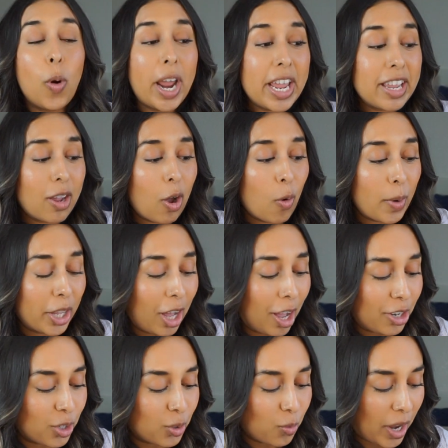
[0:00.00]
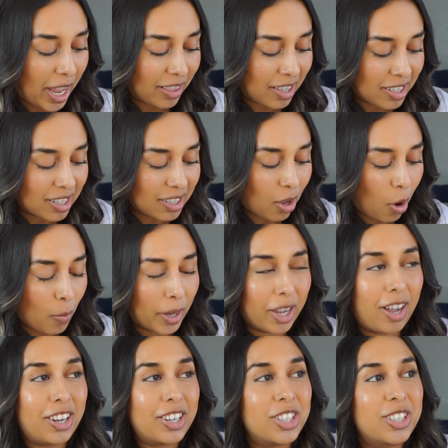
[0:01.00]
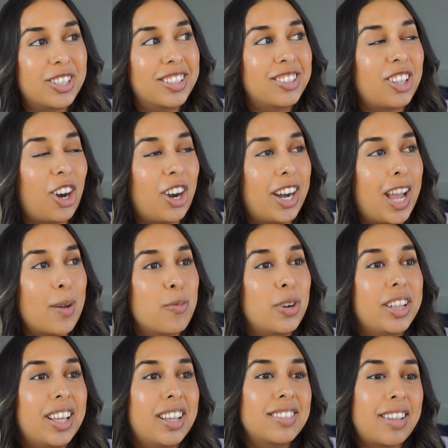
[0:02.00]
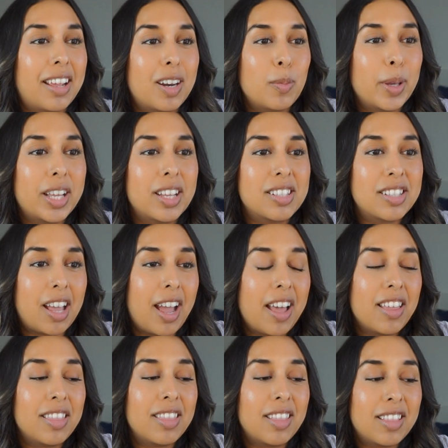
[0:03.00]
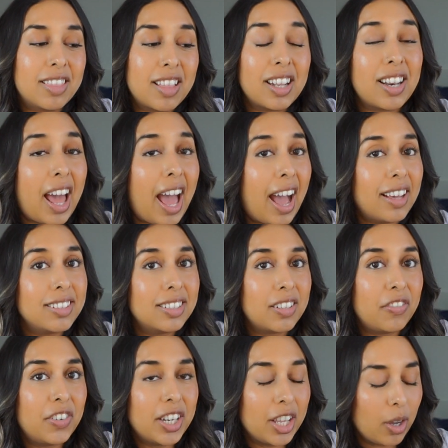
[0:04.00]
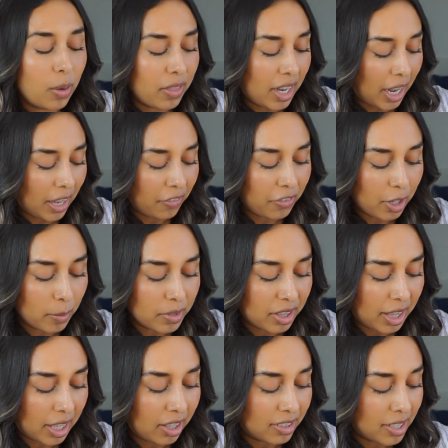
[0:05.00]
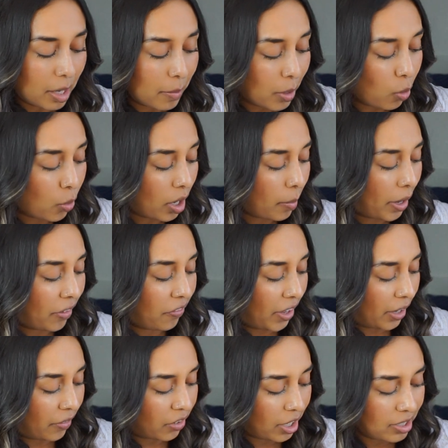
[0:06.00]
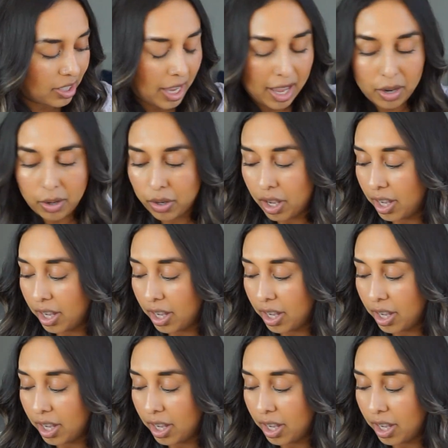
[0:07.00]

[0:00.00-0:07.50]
Wait, oh my gosh, wait, this is, oh my gosh. Sorry, I'm really excited because the last video that I filmed, they sent me one of my favorites, and